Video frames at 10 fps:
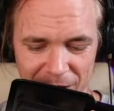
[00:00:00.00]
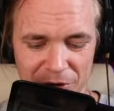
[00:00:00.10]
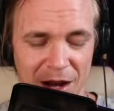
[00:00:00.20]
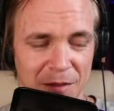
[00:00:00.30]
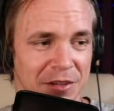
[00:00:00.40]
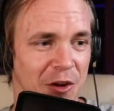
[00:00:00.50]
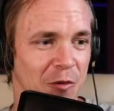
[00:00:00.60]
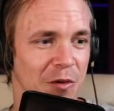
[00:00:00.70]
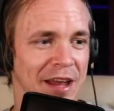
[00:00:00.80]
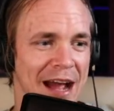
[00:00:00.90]
Probably no
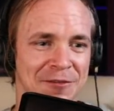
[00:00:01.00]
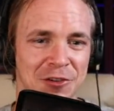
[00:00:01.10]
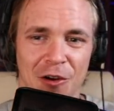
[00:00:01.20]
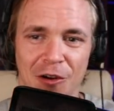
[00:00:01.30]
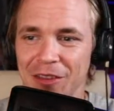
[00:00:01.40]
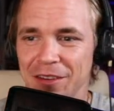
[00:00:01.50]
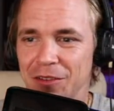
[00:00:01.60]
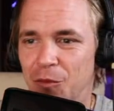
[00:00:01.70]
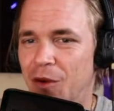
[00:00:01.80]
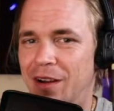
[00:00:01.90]
one. After all
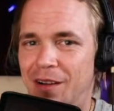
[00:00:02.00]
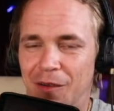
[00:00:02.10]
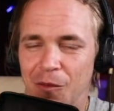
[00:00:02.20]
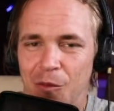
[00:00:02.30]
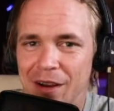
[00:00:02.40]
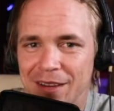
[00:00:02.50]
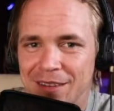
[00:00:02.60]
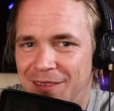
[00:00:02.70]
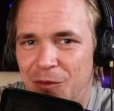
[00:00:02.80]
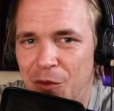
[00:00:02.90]
this, what
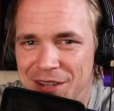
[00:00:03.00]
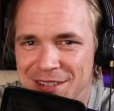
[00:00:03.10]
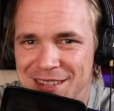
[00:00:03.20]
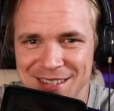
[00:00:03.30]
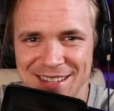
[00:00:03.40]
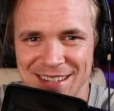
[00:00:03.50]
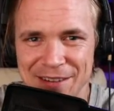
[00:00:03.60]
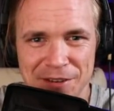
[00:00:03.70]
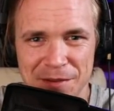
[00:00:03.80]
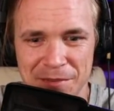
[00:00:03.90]
is this
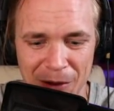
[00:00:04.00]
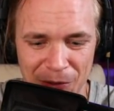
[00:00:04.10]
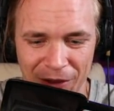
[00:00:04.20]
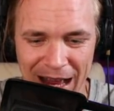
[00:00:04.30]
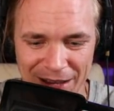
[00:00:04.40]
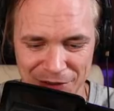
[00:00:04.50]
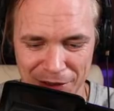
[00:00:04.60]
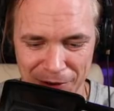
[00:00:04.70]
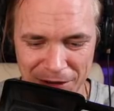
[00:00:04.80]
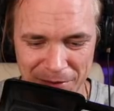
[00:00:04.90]
even about? The last
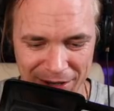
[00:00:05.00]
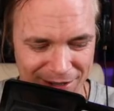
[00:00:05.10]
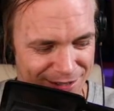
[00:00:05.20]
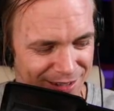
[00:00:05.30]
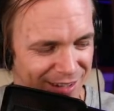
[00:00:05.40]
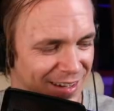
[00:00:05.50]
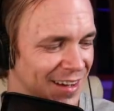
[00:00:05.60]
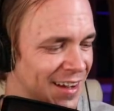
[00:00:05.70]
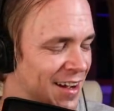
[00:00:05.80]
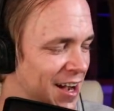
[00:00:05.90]
30 minutes,
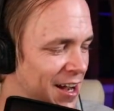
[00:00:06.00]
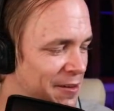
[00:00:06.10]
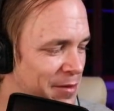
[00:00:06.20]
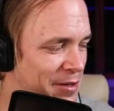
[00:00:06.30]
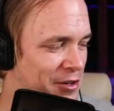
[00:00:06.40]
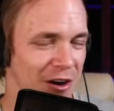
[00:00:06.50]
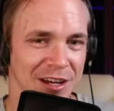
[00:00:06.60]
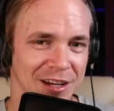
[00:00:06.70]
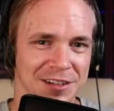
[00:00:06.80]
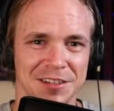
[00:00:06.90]
I've been
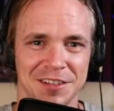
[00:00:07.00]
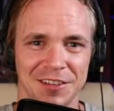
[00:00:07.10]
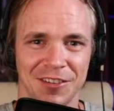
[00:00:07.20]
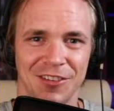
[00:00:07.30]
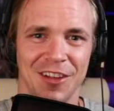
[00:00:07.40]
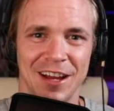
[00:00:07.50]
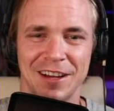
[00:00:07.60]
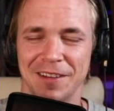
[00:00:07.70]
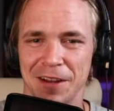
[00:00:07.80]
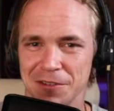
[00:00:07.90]
talking
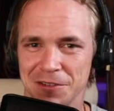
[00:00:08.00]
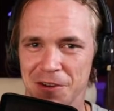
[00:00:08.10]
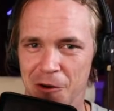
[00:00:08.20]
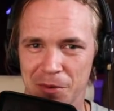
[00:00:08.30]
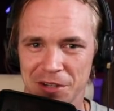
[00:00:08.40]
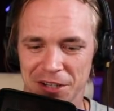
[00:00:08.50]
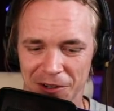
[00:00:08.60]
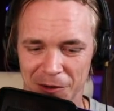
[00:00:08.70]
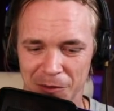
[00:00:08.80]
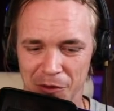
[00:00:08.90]
like there's no
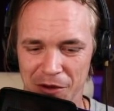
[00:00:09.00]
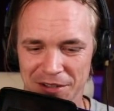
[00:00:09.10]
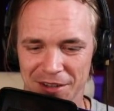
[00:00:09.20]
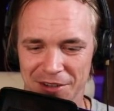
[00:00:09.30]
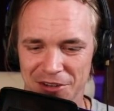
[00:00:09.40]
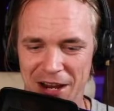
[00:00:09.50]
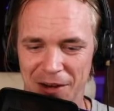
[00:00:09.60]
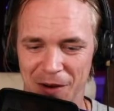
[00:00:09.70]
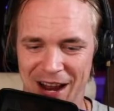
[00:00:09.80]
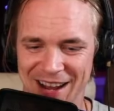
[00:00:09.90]
particular point to the channel
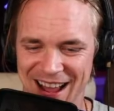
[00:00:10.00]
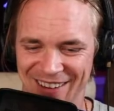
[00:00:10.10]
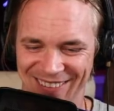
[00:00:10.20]
right now.